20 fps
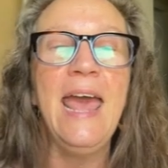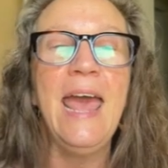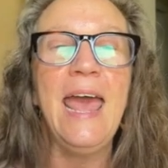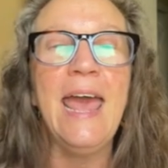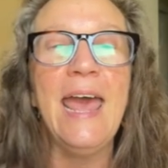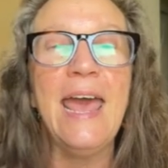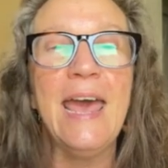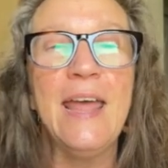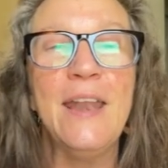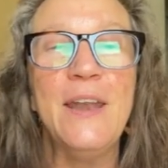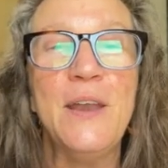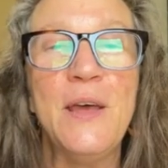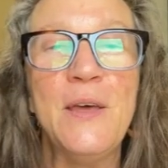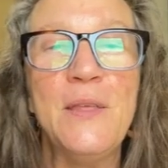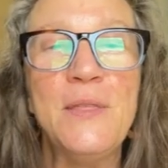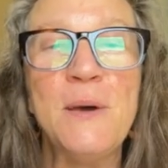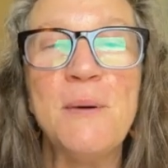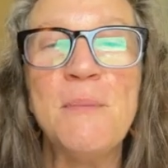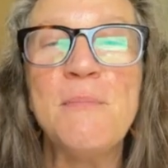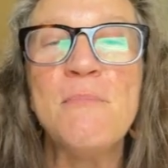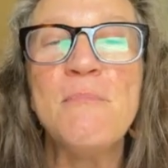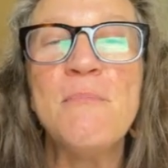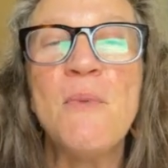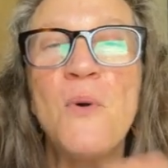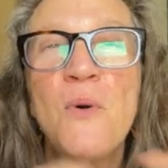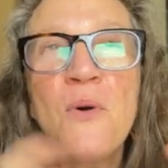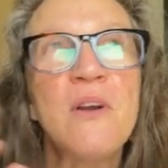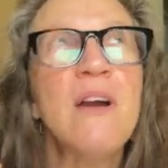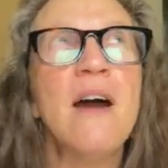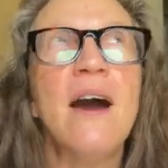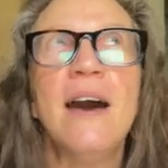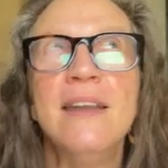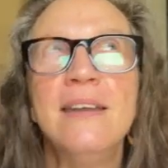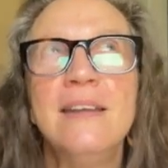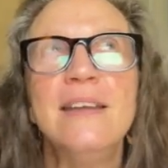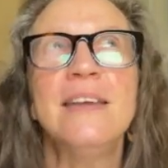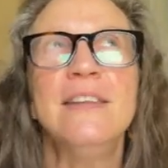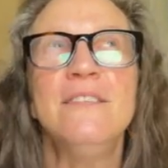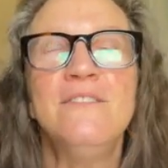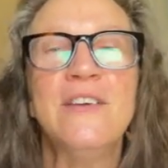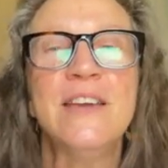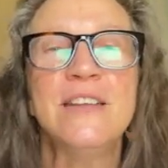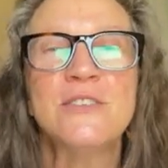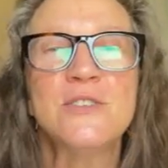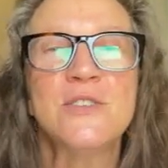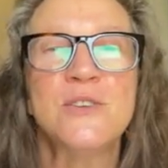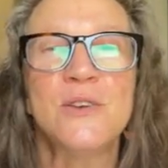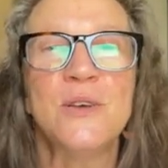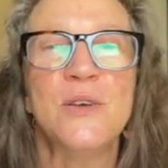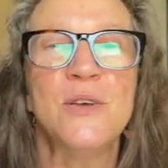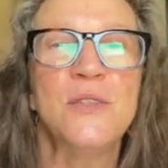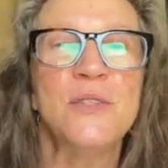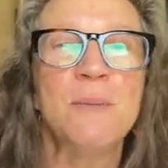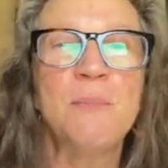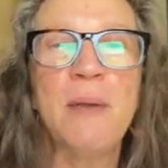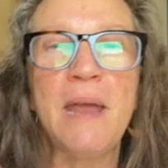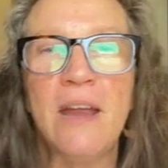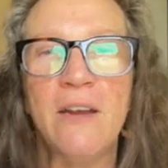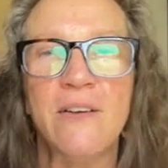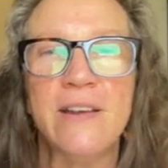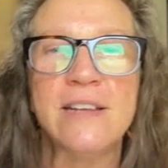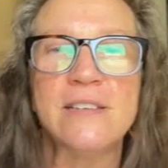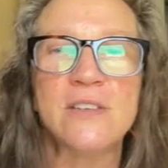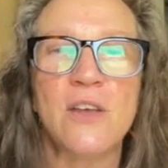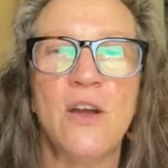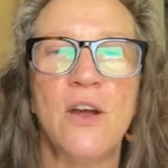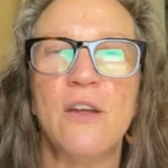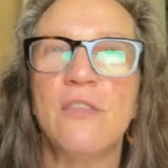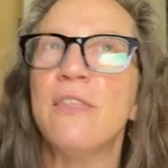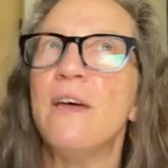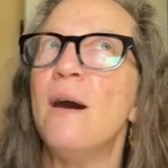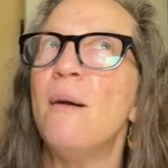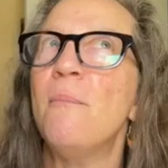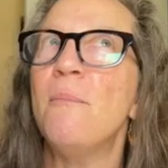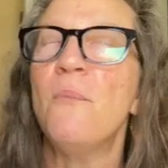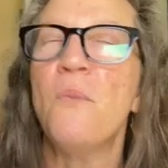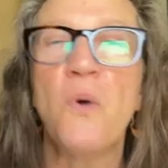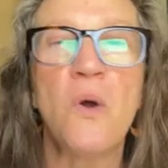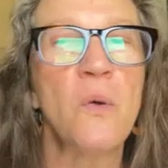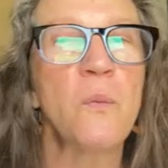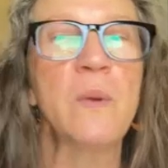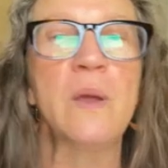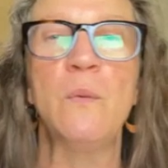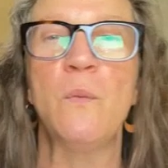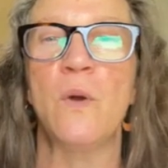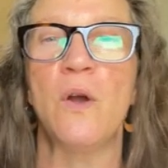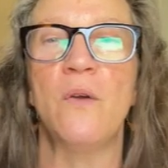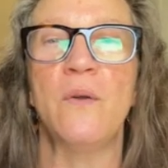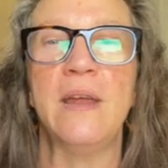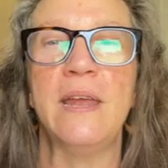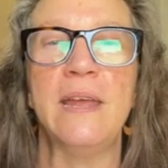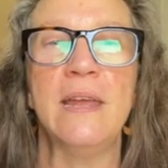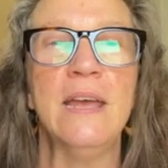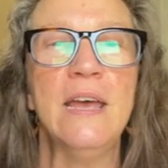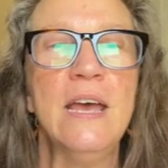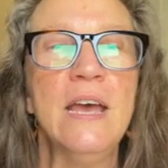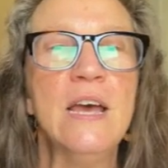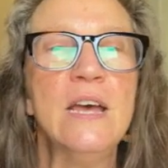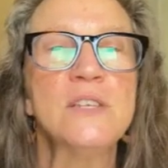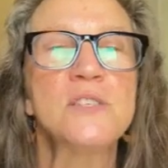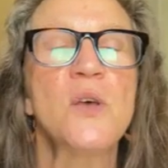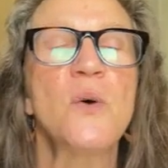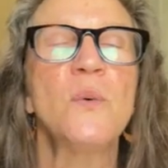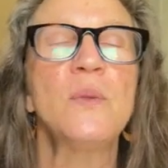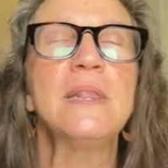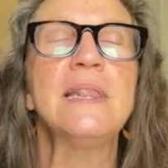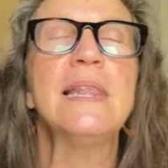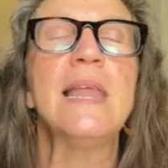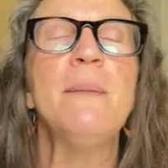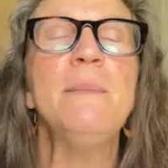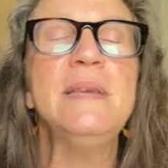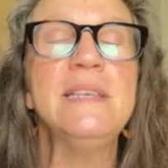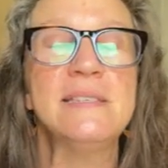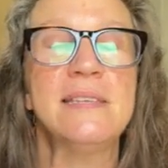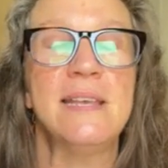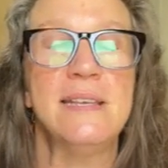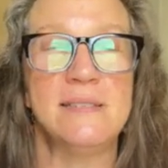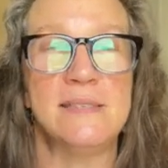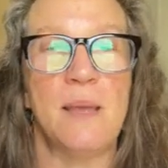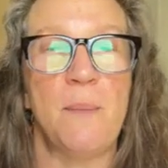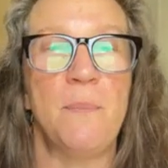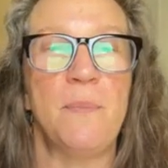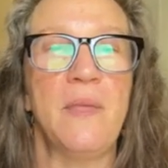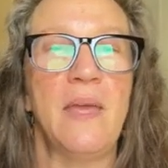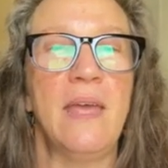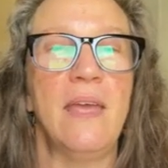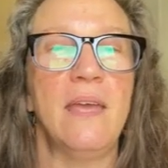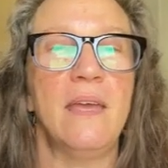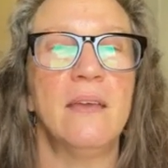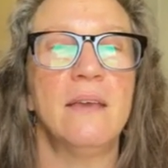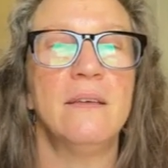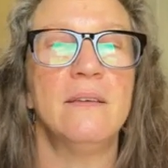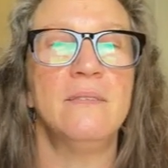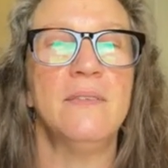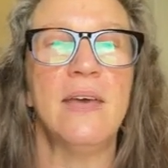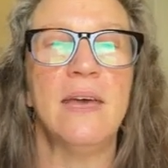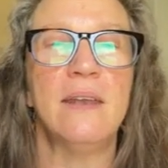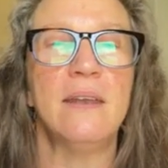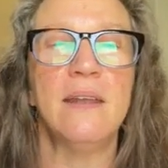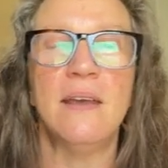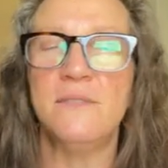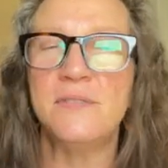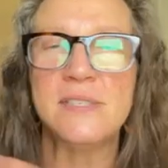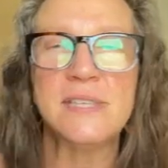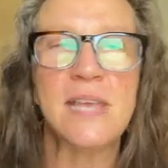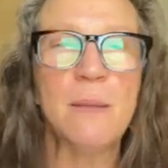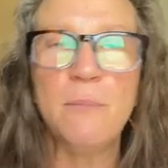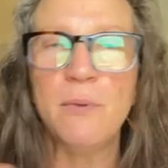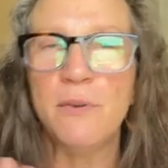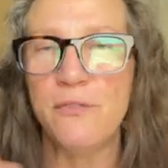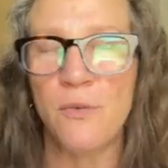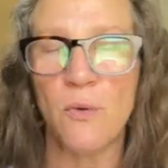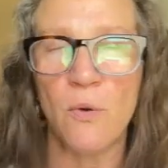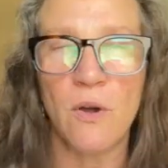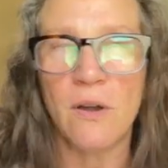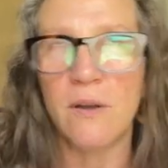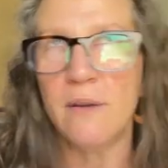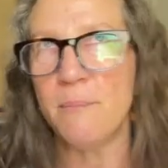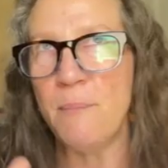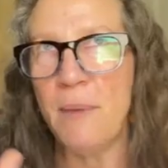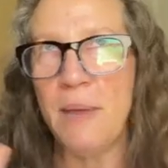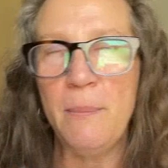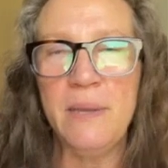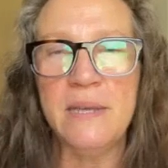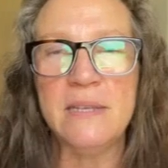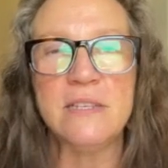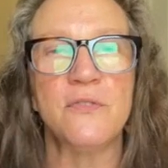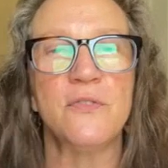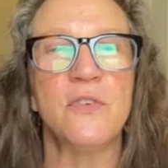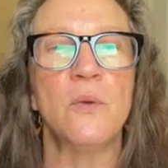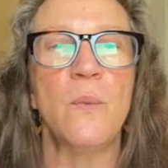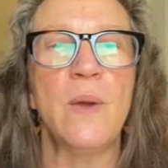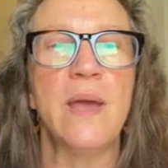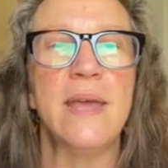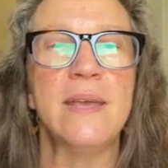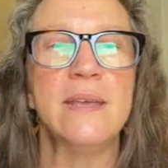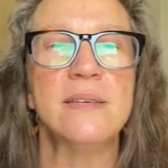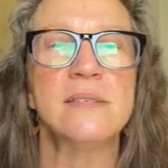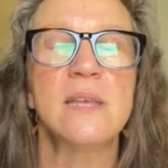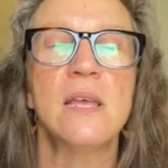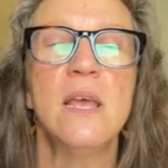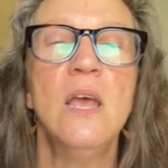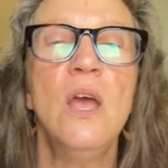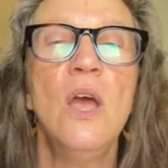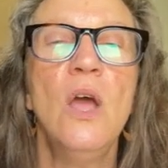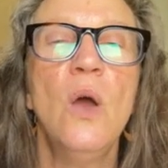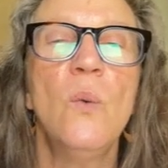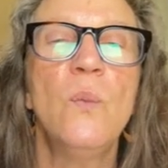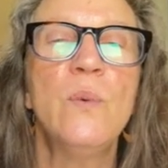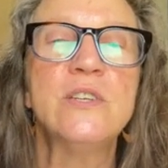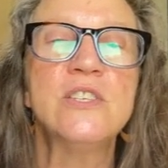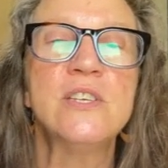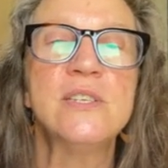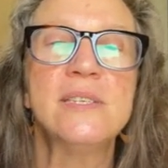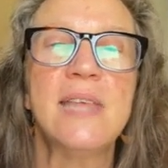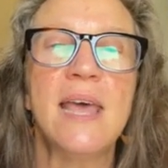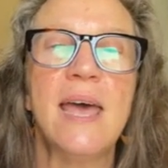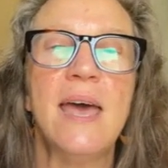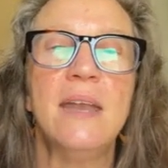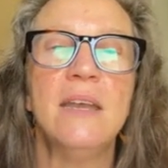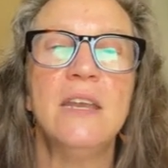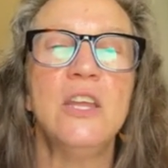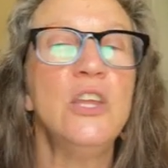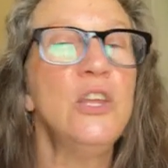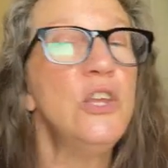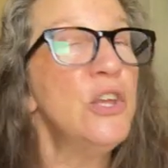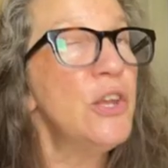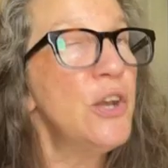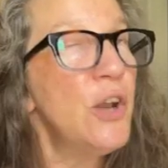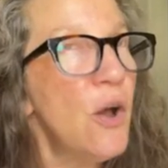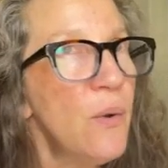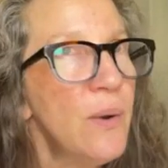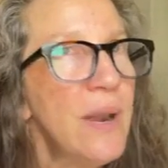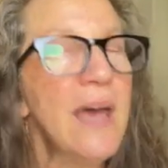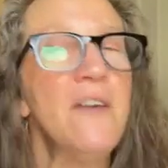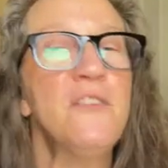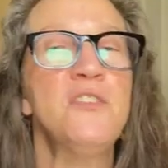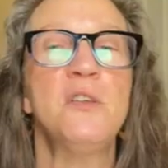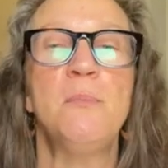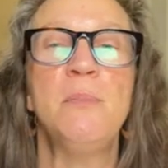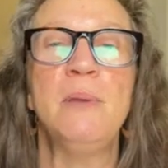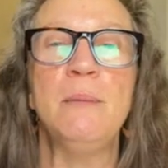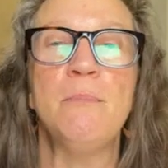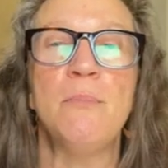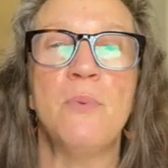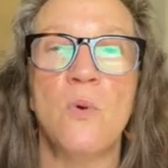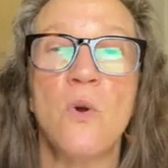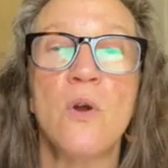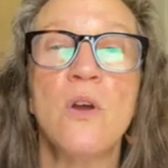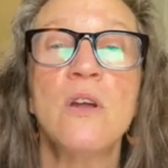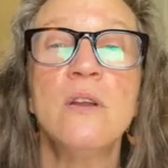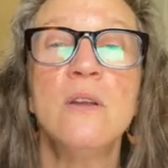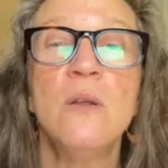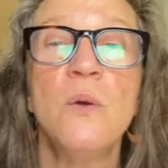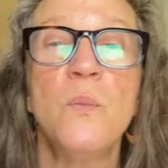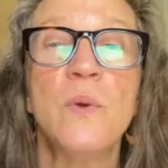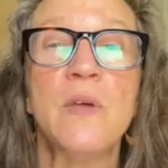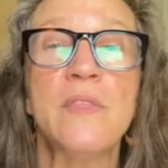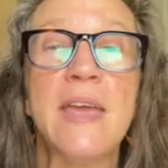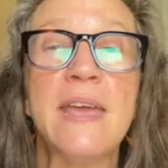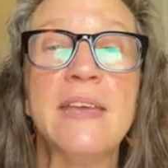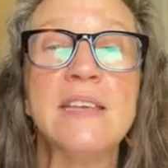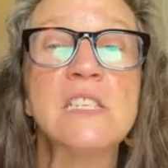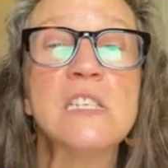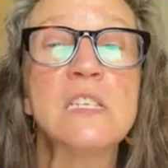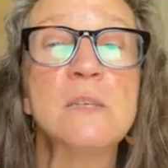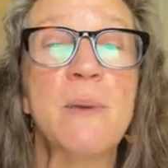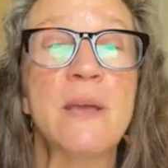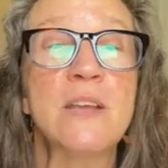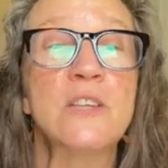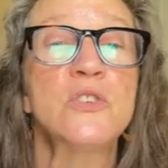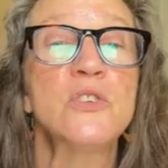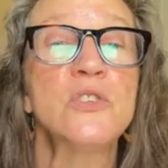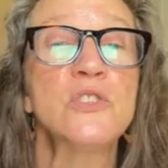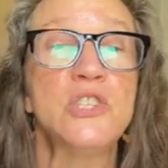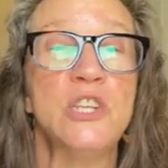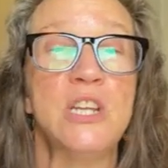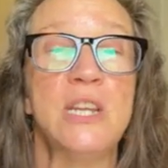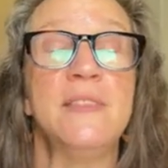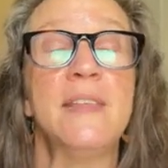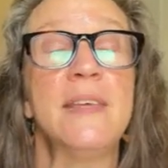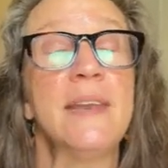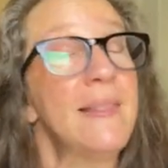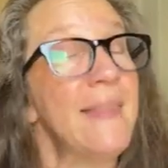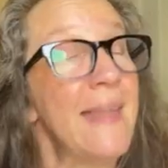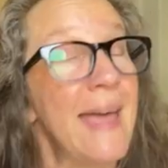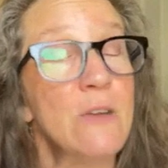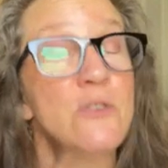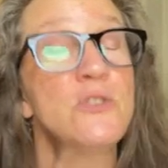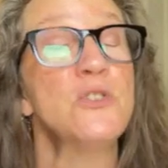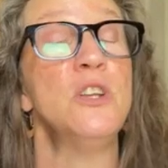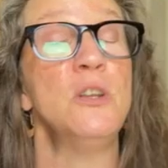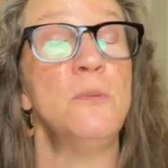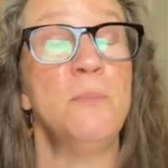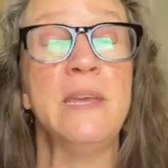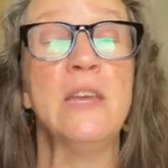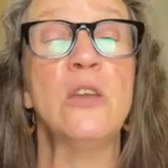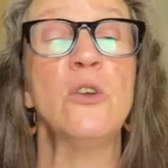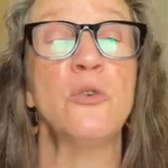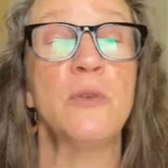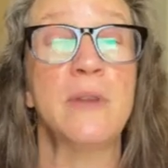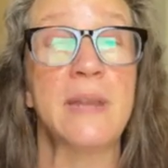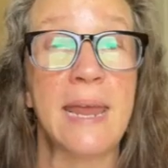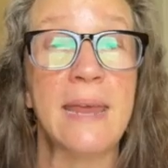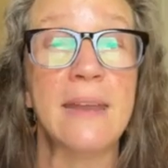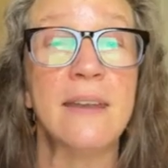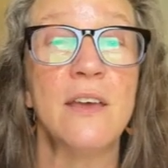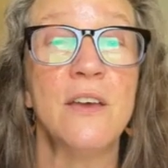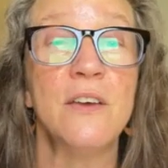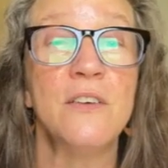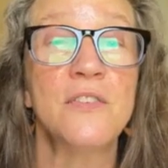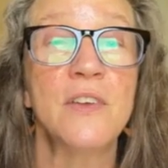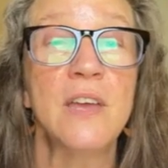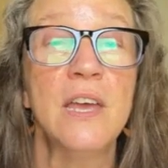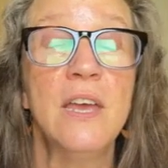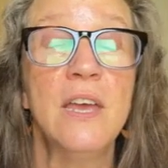And the more unconventional the pairings are, the more we worry. So let me say something that I've said before, maybe in different ways, which is that you don't have to be born with a special gene that allows you to be creative.